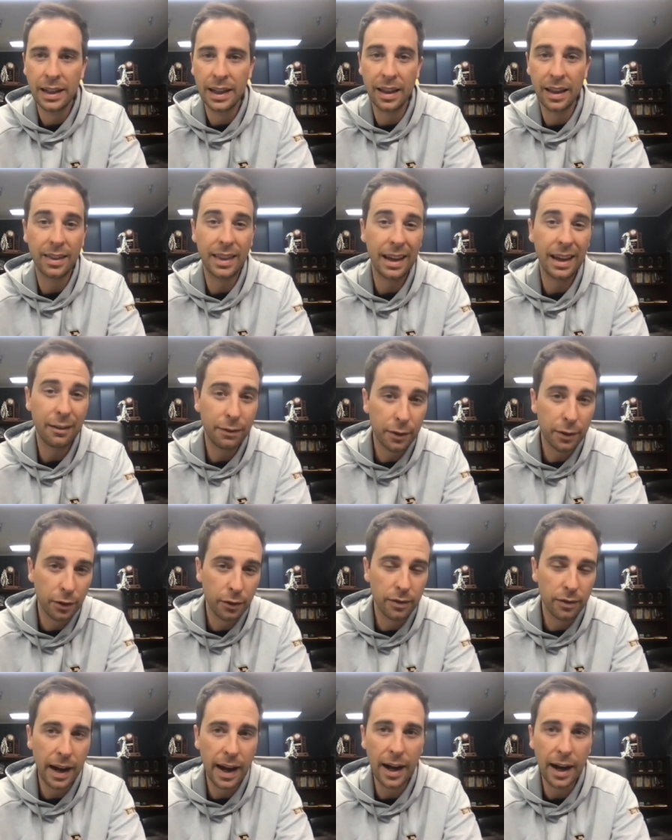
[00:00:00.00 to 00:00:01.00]
and that they
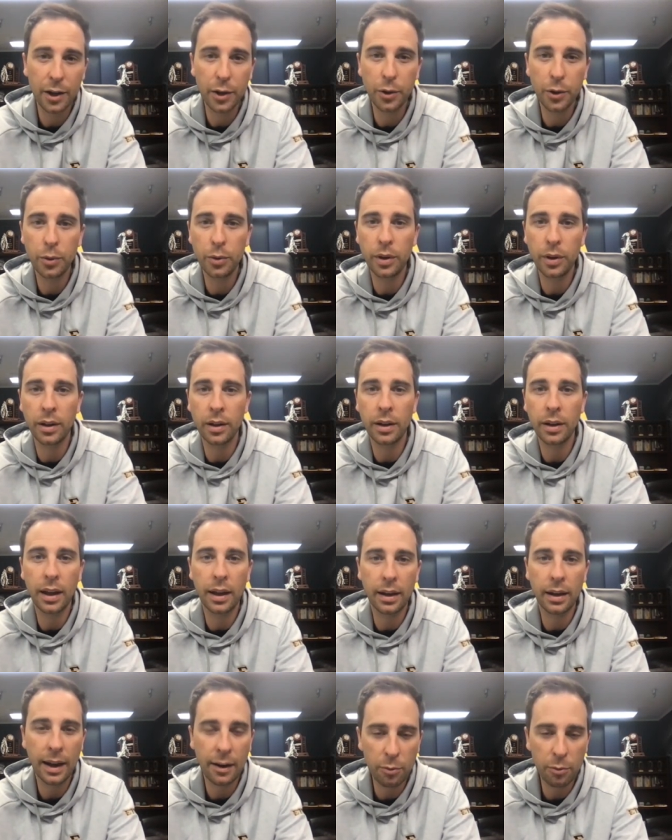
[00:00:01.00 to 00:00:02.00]
feel valued and
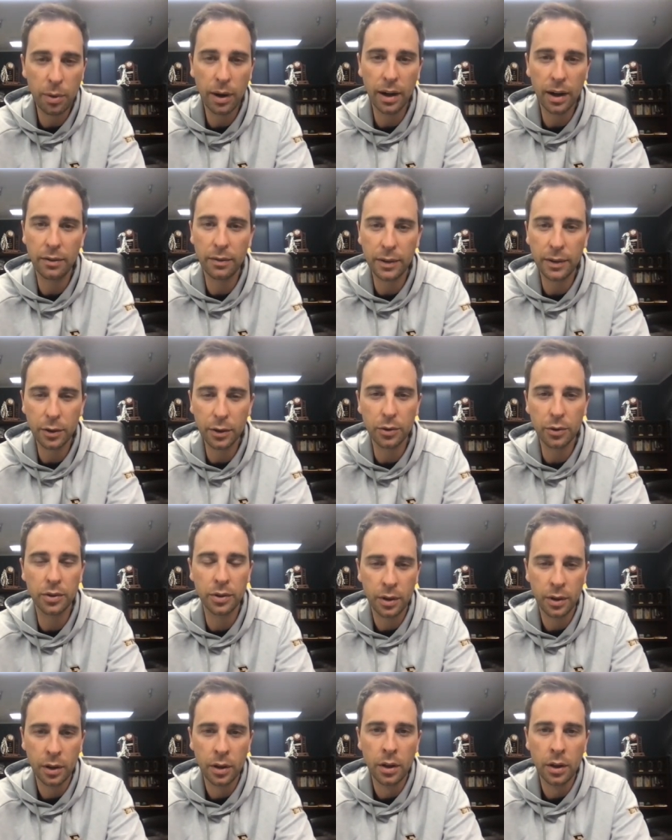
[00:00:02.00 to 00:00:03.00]
and everybody feels,
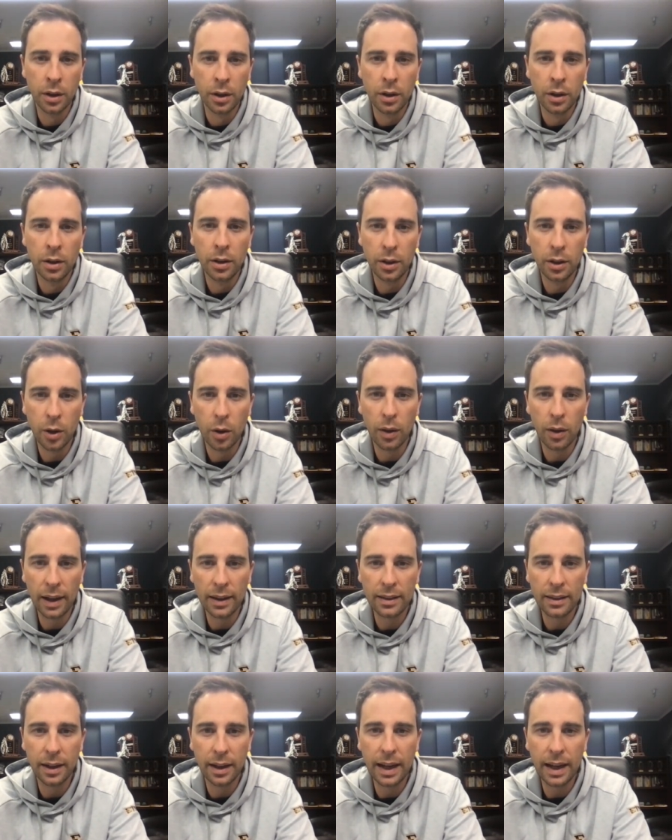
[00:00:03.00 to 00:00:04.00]
you know,
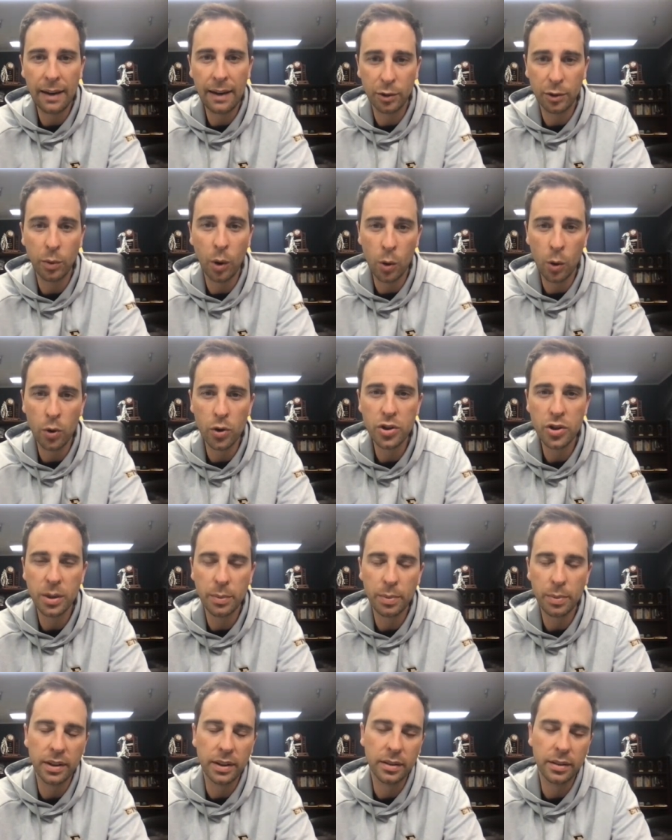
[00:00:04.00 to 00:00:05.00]
like they have some
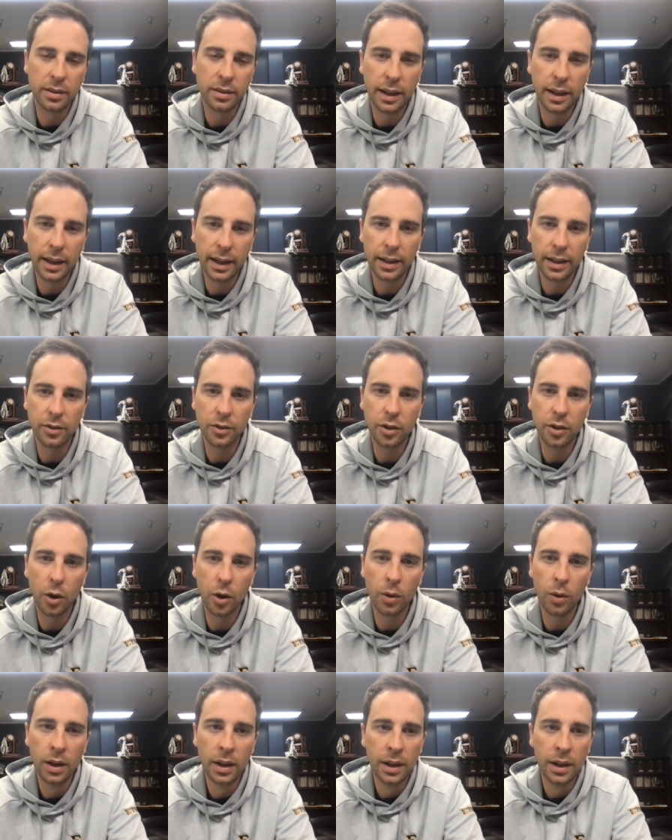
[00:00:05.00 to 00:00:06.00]
ownership in this thing. And
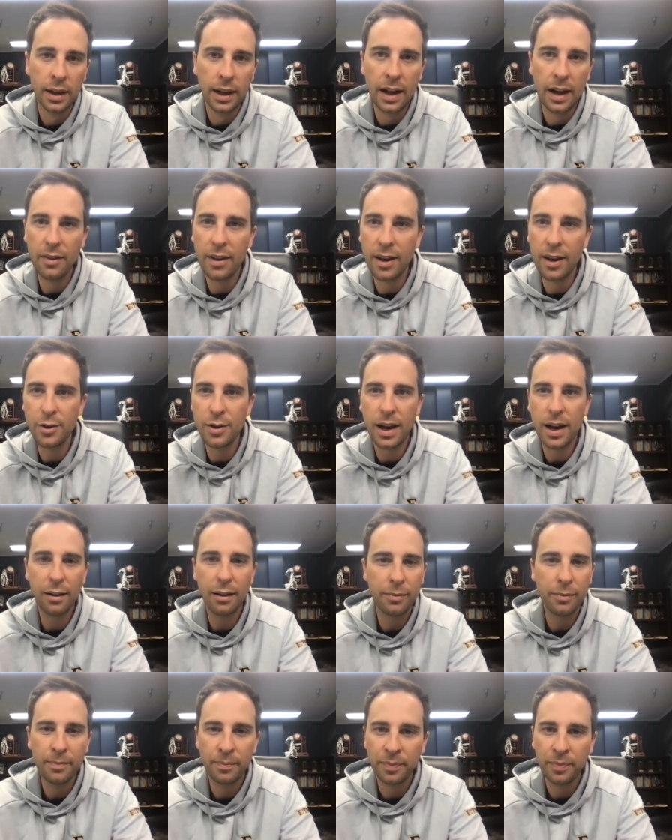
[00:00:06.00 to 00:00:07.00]
so, and then you
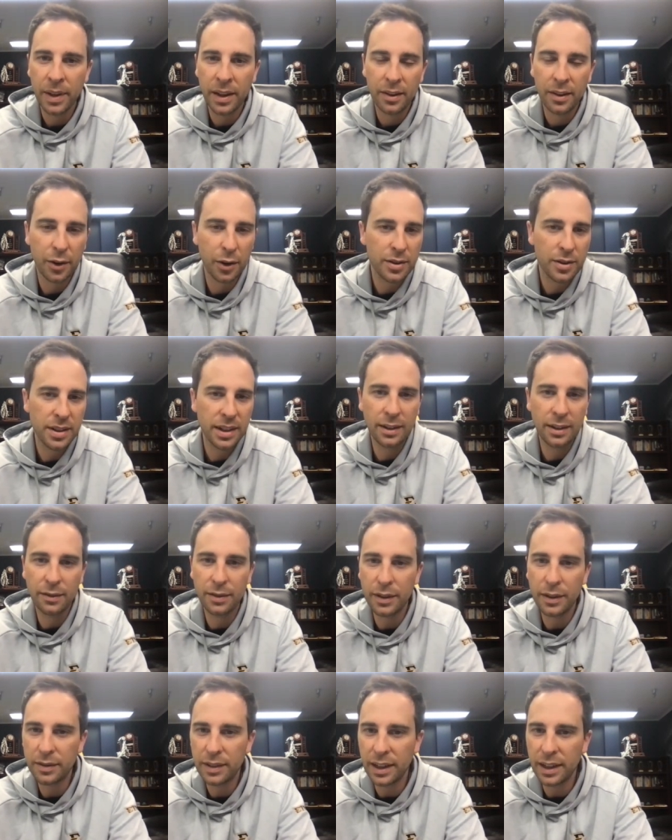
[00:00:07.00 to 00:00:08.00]
have 13,
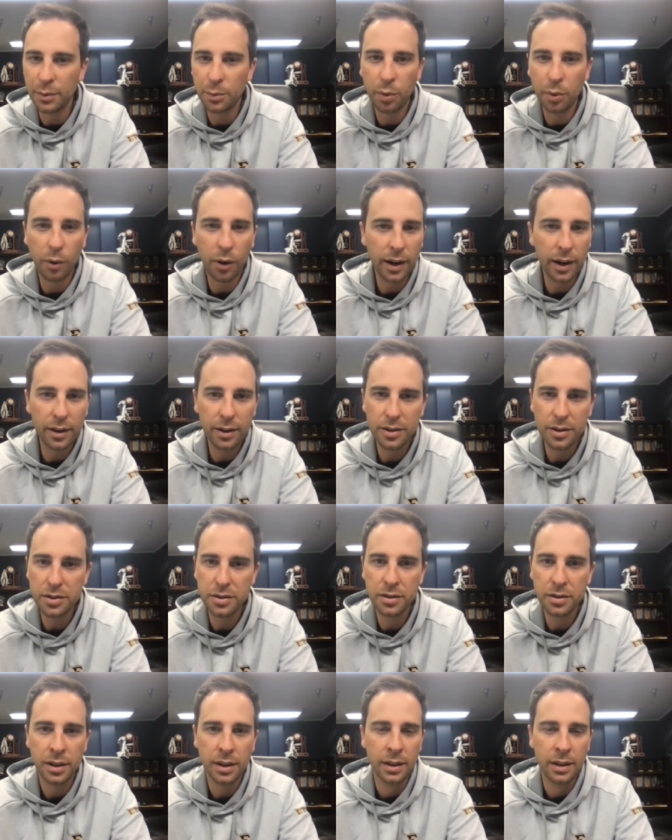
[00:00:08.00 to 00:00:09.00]
15
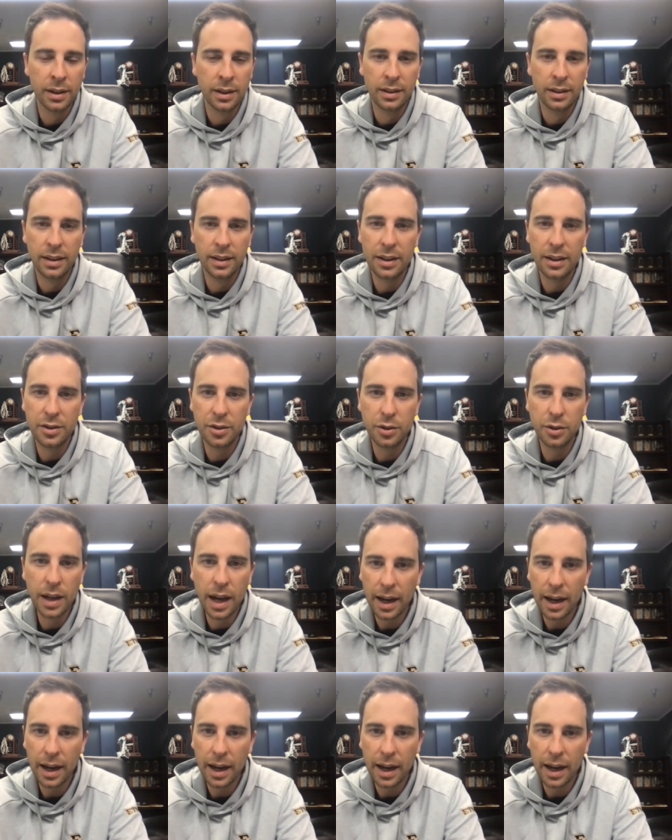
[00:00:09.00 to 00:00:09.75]
players that you